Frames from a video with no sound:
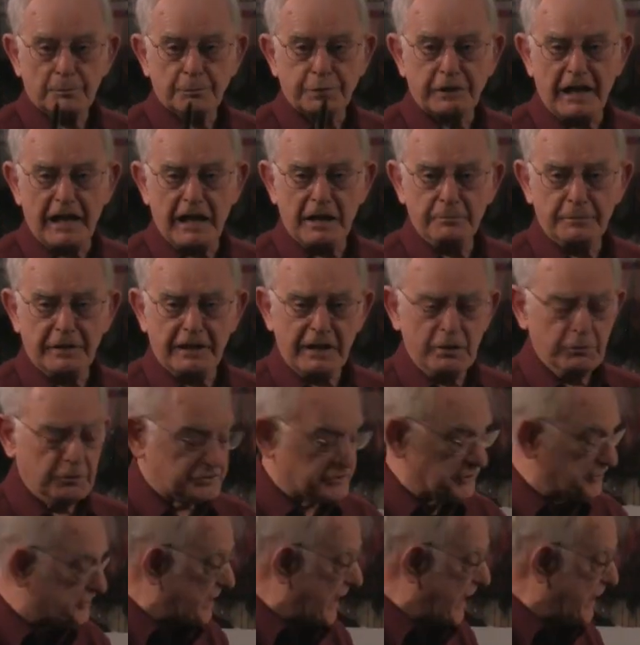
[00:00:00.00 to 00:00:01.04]
Plan B
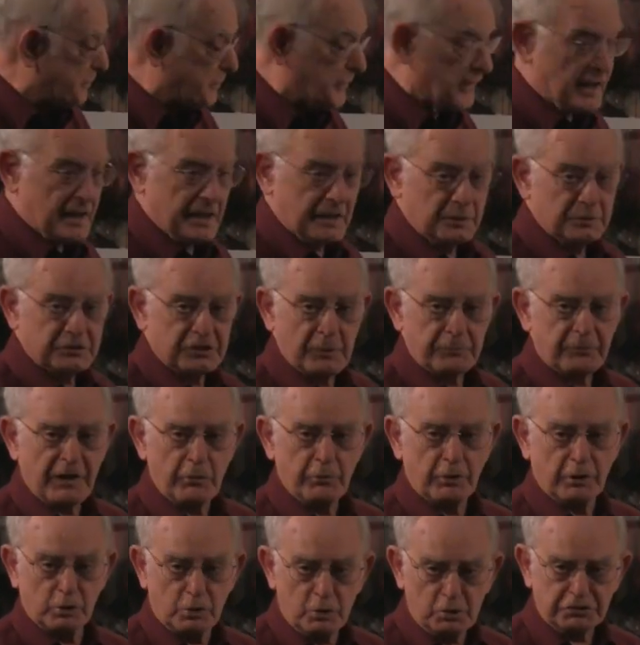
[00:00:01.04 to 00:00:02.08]
was the same thing, except they
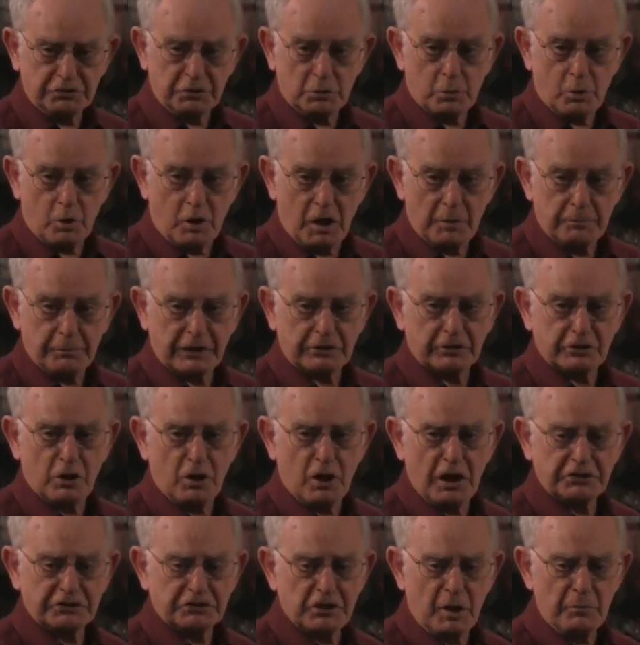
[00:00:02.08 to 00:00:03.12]
would lose the war, but
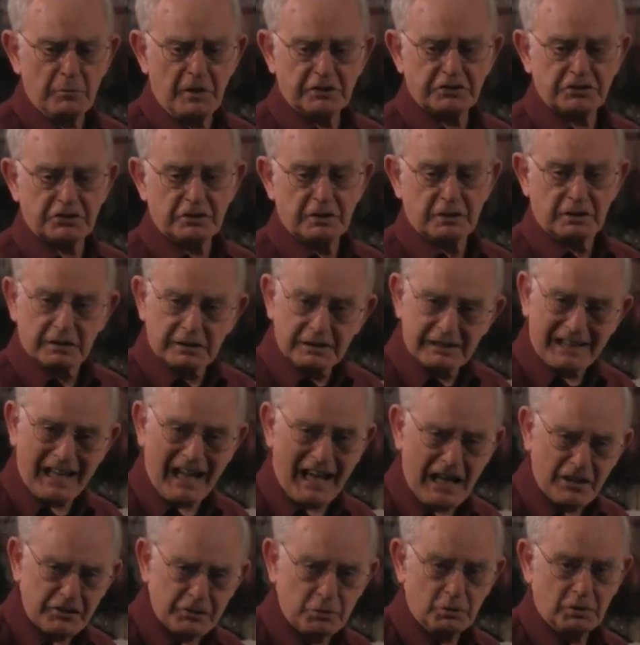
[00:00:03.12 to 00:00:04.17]
cause so much
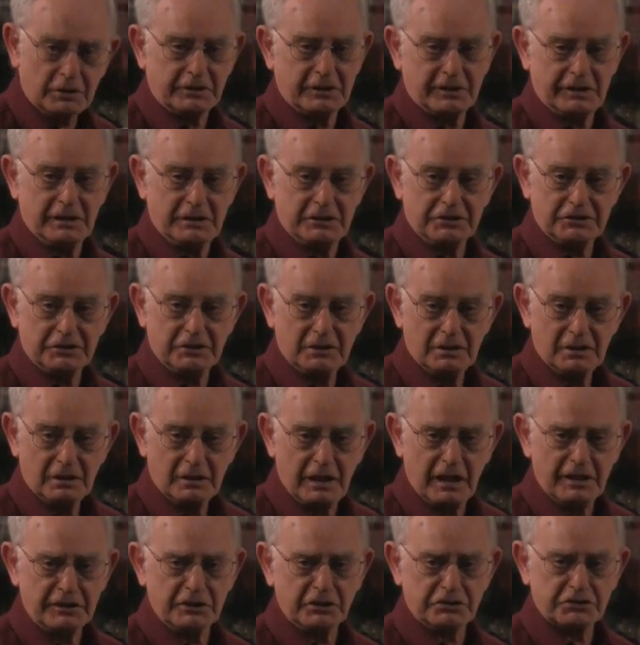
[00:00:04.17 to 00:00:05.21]
casualties
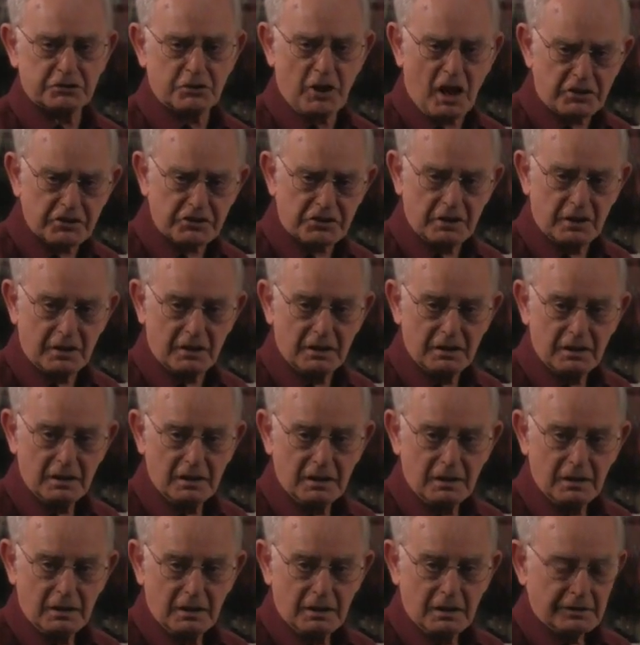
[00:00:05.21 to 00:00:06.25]
and destruction
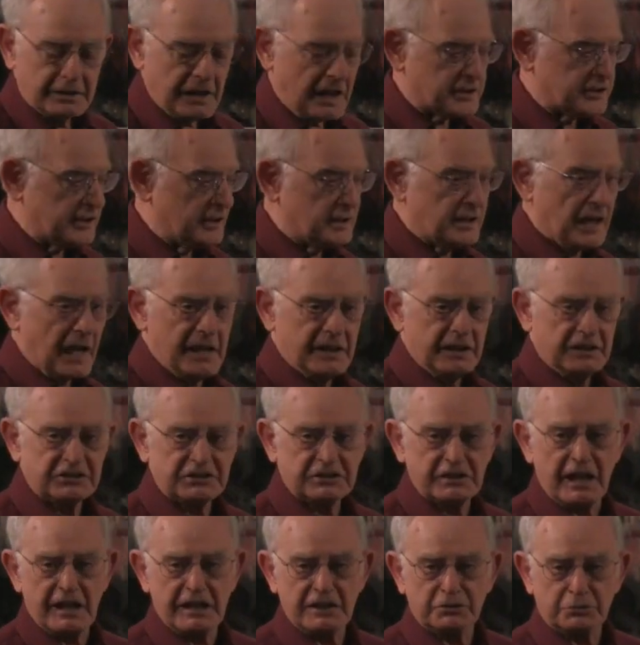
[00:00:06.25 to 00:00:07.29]
that the United
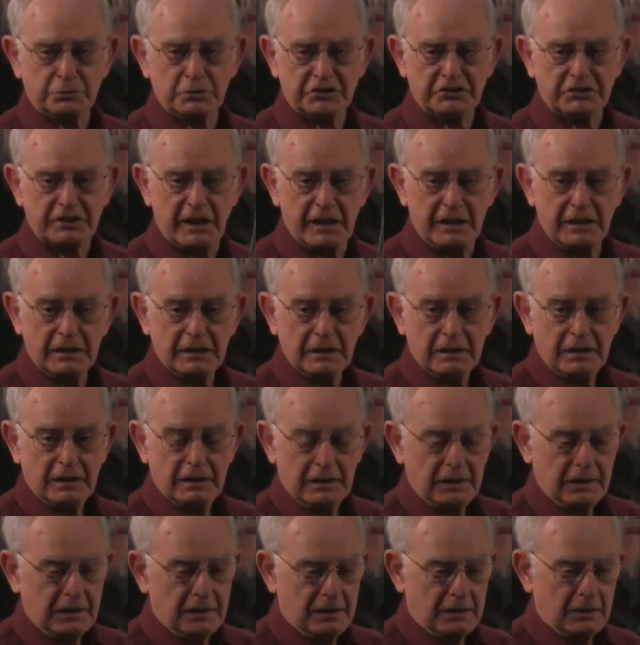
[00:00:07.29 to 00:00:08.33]
States would say
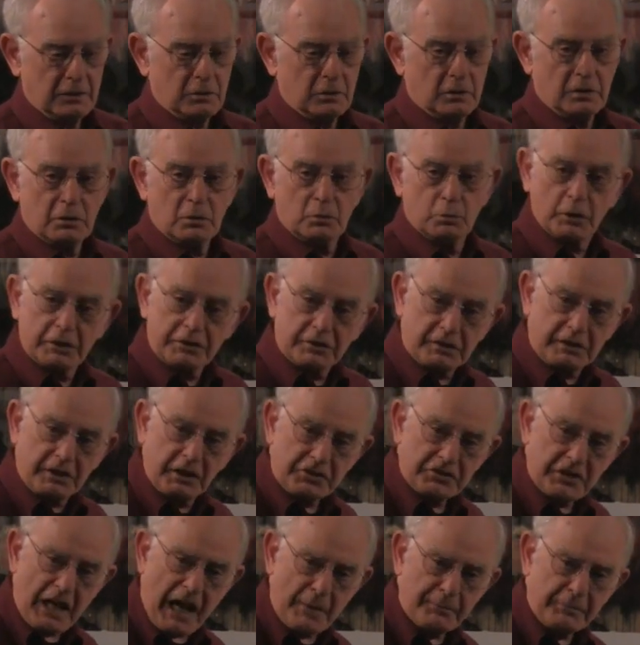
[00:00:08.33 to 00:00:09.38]
what
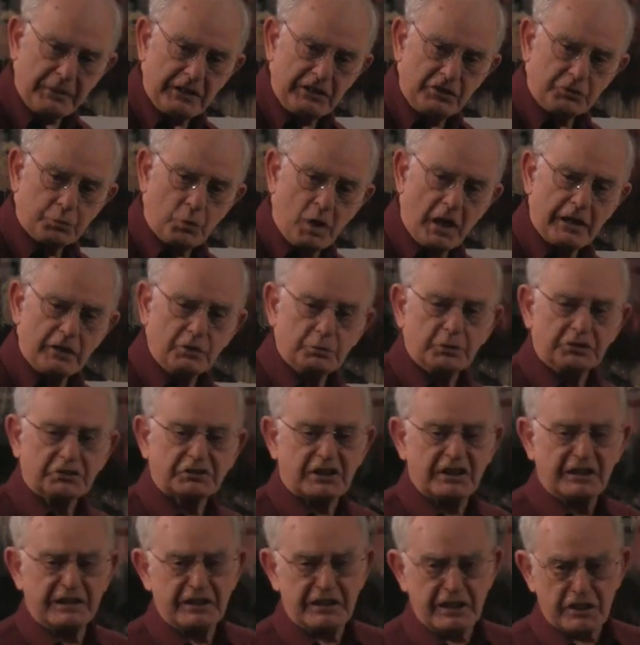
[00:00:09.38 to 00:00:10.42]
the Japanese wanted was
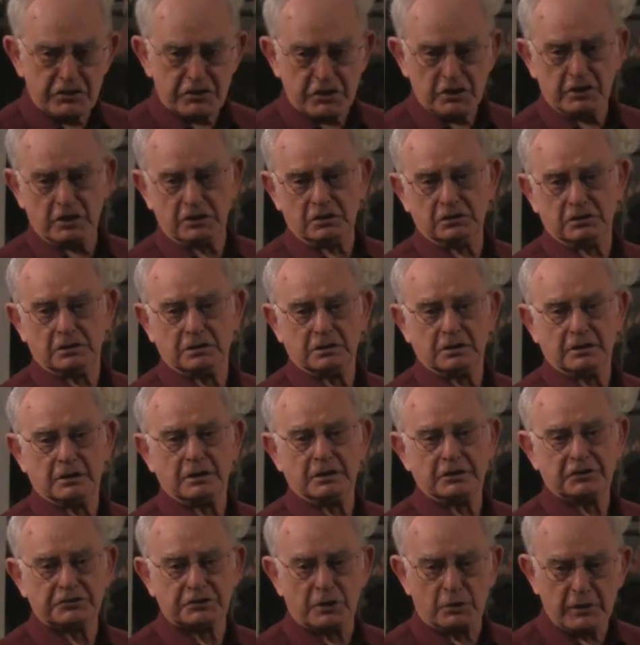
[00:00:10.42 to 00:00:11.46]
conditional
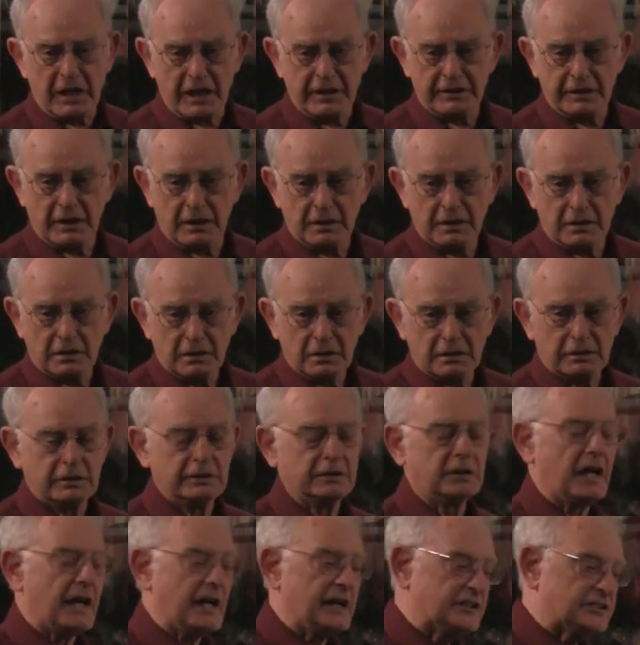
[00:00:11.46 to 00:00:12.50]
surrender. The
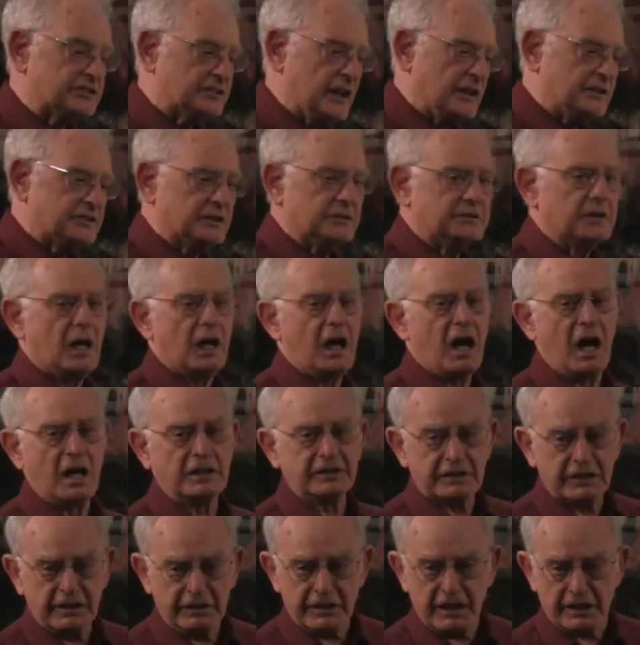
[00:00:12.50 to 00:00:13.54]
United States is
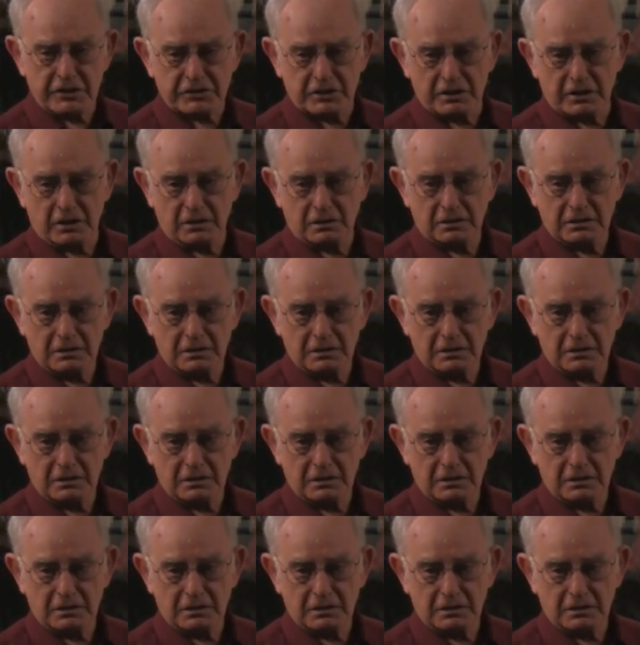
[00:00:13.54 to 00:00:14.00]
unconditional.